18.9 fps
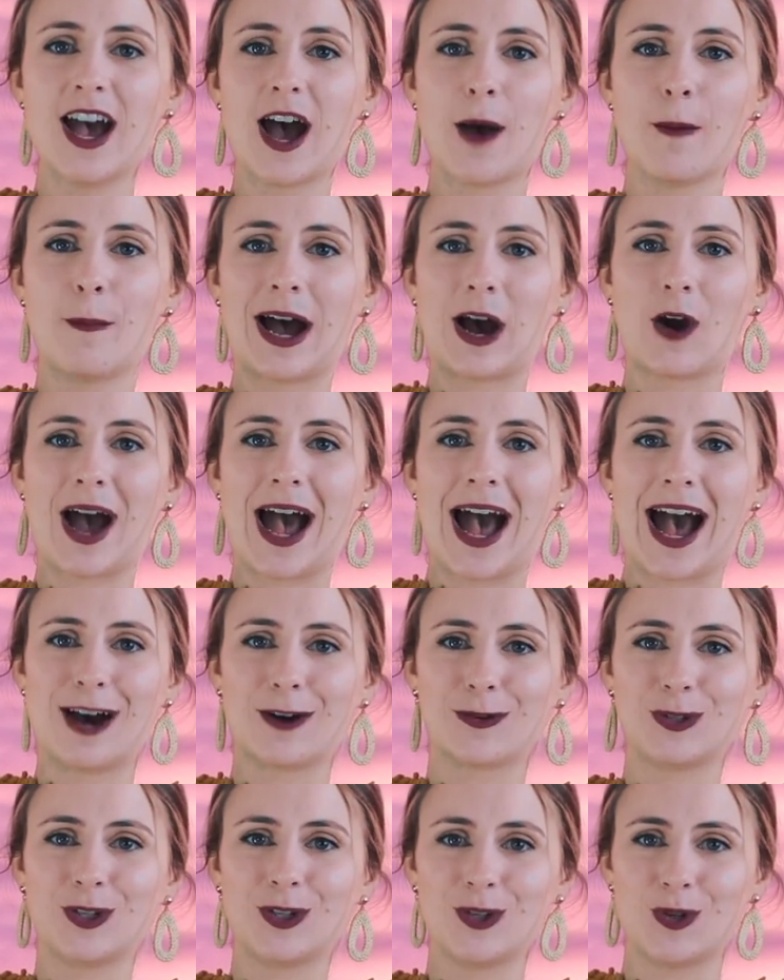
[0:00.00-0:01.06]
about
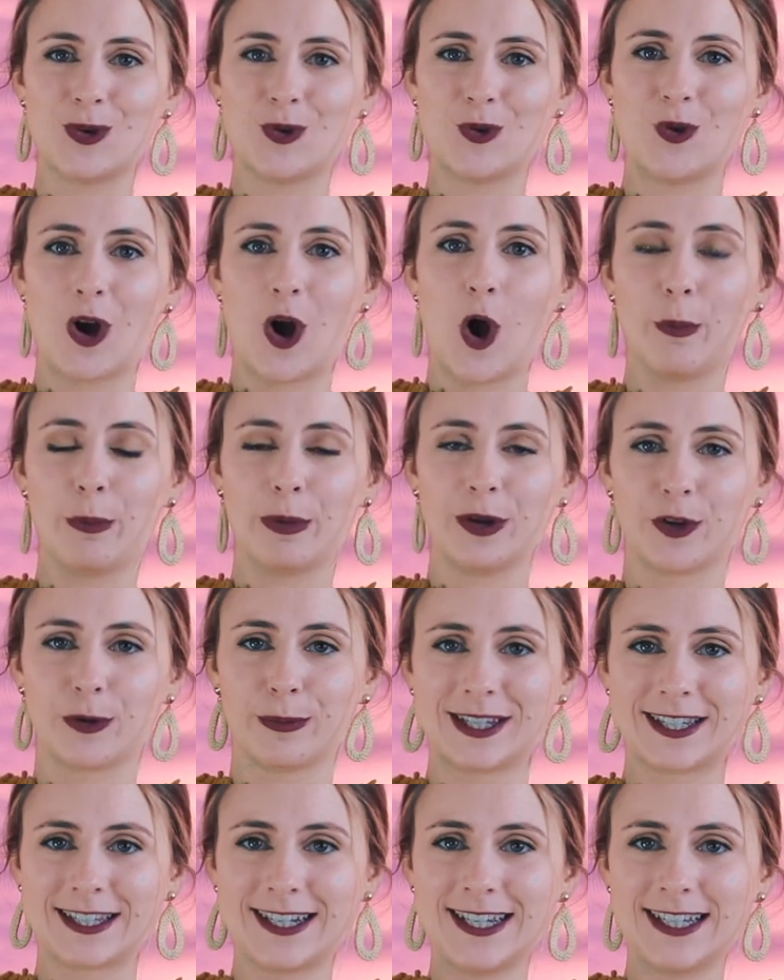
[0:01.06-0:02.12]
how to open your
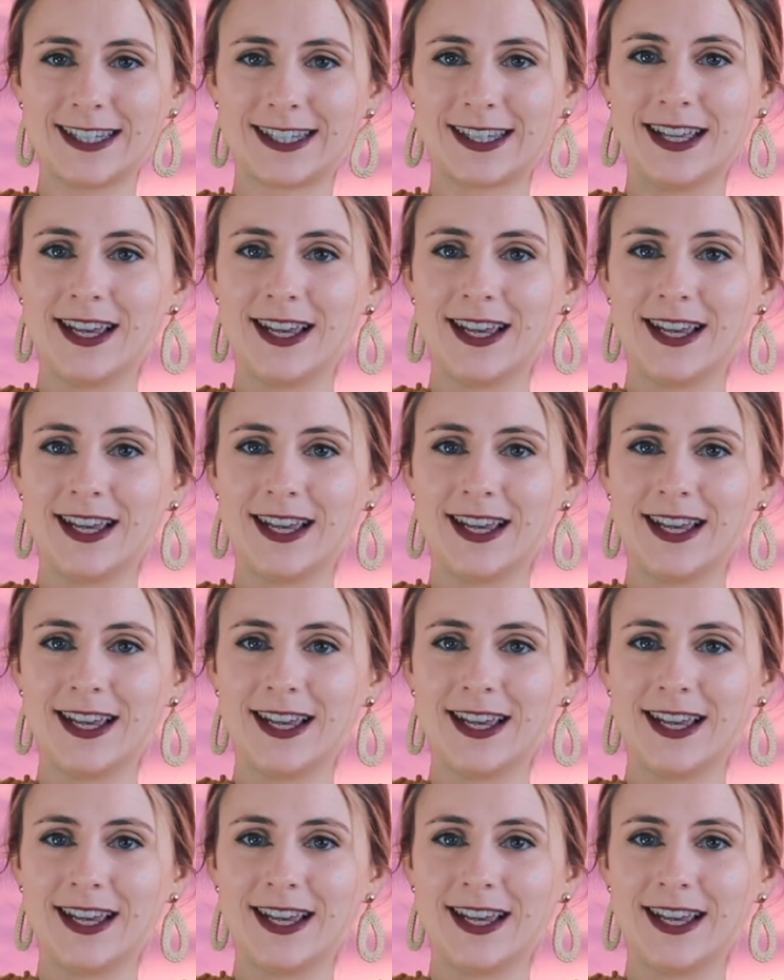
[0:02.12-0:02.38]
business,